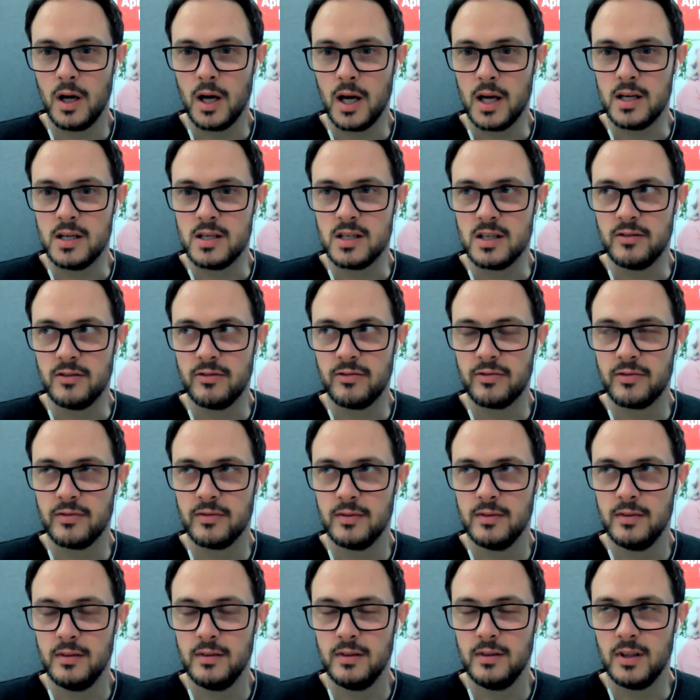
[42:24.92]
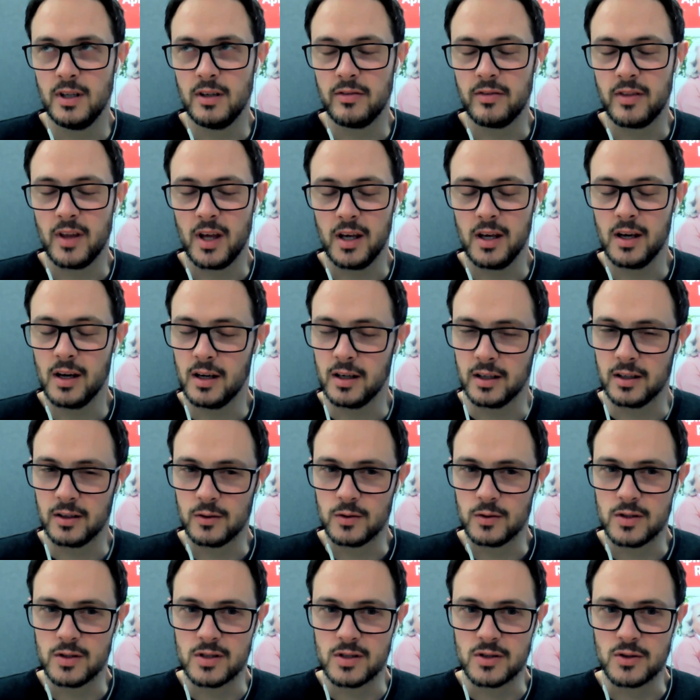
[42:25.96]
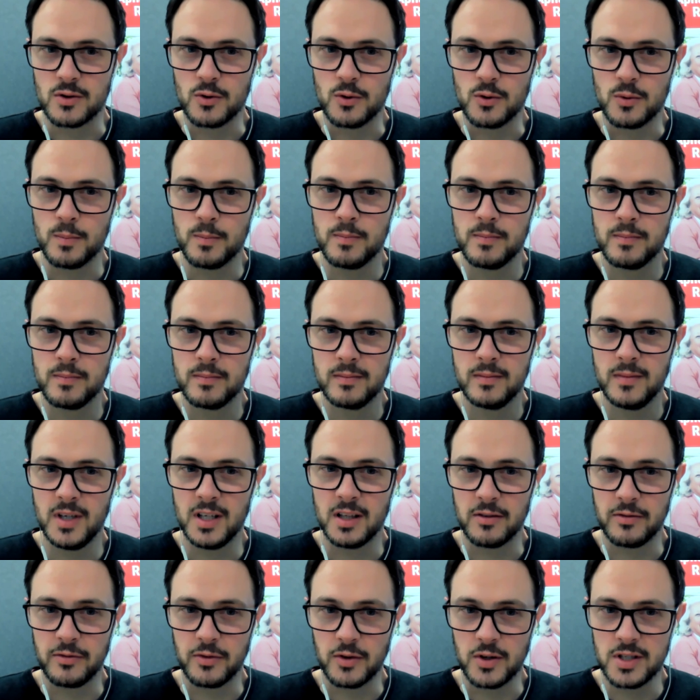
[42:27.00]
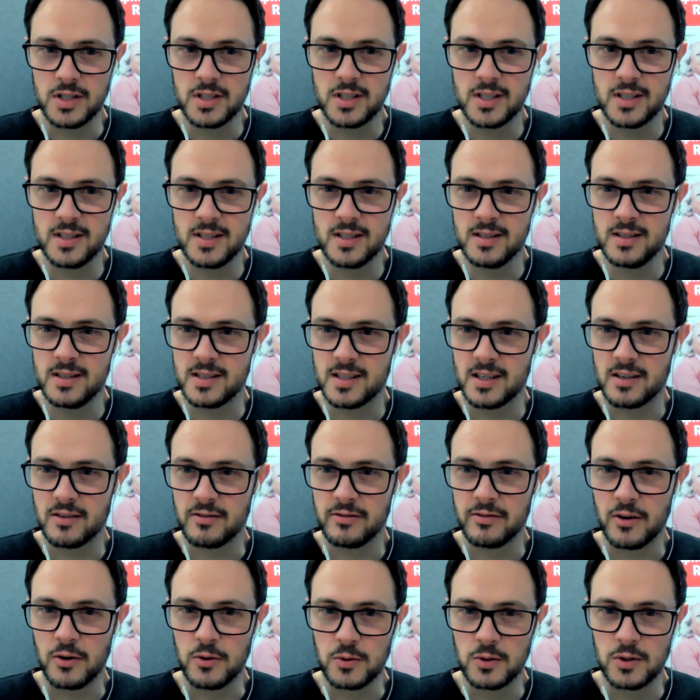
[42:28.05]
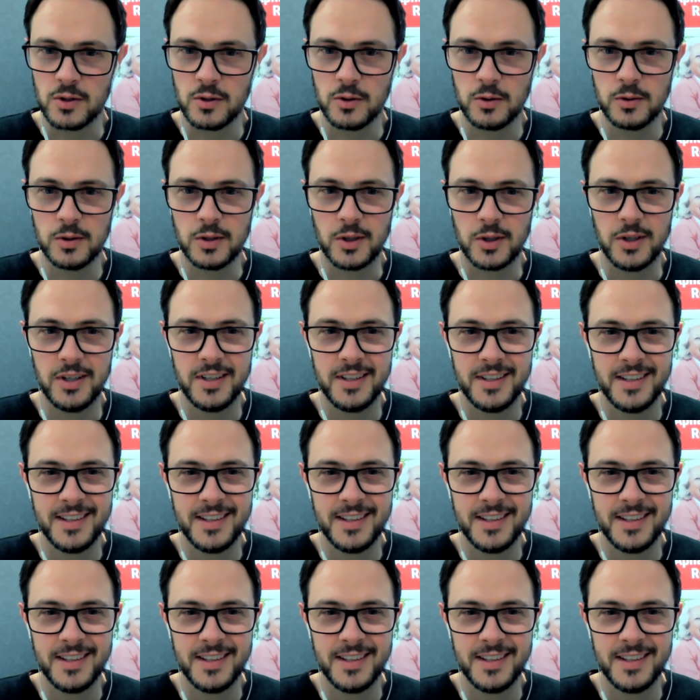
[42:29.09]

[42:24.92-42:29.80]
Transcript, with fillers: And if if they can't get onto Zoom in the first instance, is that a phone call or?